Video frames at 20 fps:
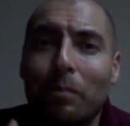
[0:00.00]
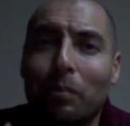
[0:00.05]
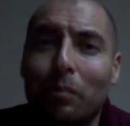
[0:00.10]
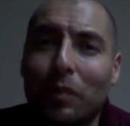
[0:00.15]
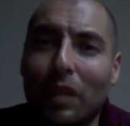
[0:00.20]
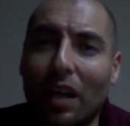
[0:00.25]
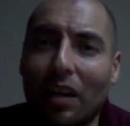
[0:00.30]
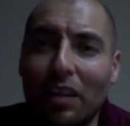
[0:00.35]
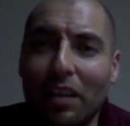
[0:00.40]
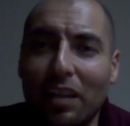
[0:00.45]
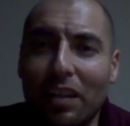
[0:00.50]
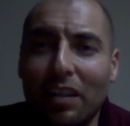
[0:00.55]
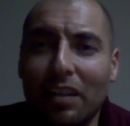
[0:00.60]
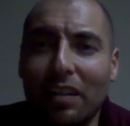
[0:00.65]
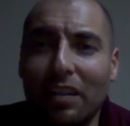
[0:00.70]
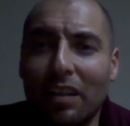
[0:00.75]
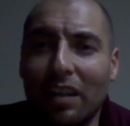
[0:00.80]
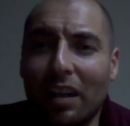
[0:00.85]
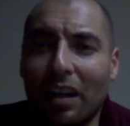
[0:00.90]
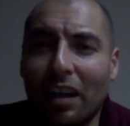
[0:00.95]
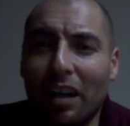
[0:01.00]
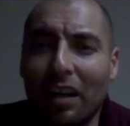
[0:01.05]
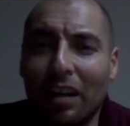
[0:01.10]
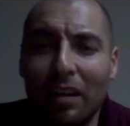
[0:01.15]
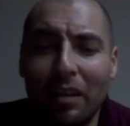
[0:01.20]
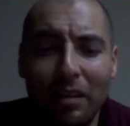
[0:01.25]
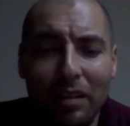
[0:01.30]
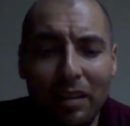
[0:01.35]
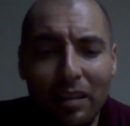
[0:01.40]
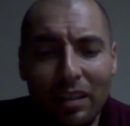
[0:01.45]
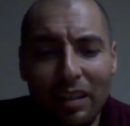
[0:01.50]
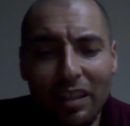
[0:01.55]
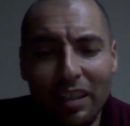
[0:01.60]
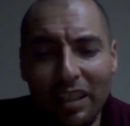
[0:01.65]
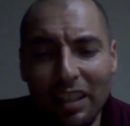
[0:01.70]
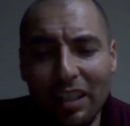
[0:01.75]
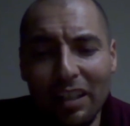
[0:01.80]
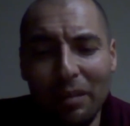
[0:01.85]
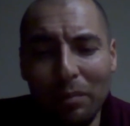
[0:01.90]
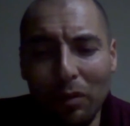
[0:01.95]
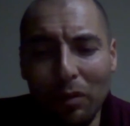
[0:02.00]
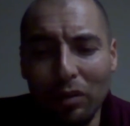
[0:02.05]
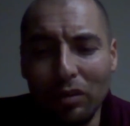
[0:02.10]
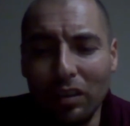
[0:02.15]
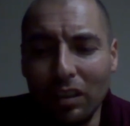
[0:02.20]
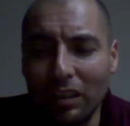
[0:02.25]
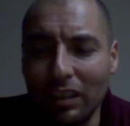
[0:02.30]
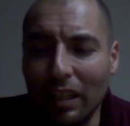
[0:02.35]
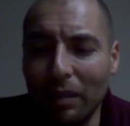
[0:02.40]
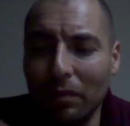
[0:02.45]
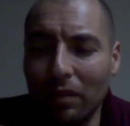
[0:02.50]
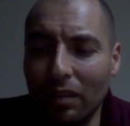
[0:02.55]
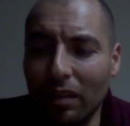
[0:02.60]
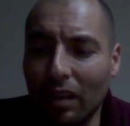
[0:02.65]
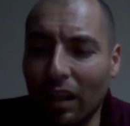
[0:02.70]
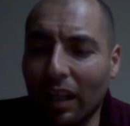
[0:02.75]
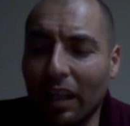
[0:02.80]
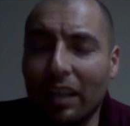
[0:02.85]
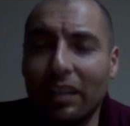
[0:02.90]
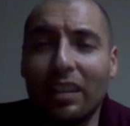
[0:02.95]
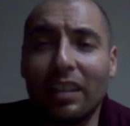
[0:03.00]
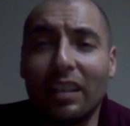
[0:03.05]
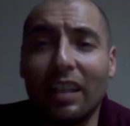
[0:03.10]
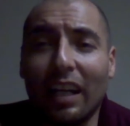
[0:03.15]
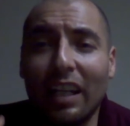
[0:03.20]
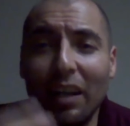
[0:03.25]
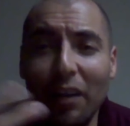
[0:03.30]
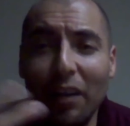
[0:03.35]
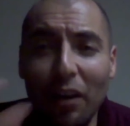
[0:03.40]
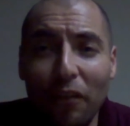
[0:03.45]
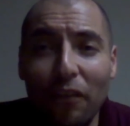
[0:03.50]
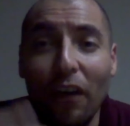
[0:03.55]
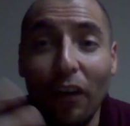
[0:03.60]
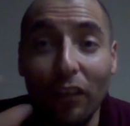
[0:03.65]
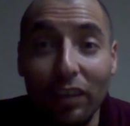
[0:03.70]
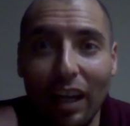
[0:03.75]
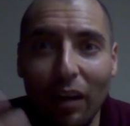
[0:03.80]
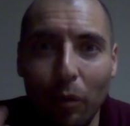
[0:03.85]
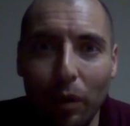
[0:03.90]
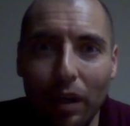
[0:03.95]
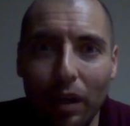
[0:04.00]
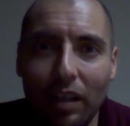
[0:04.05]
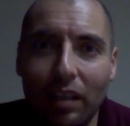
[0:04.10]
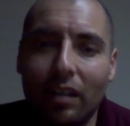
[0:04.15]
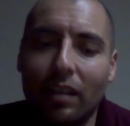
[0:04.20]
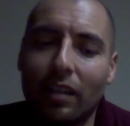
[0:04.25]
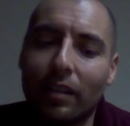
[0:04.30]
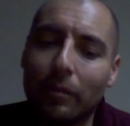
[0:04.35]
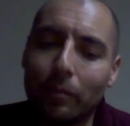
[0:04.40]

Now here most of the time, I never felt that way.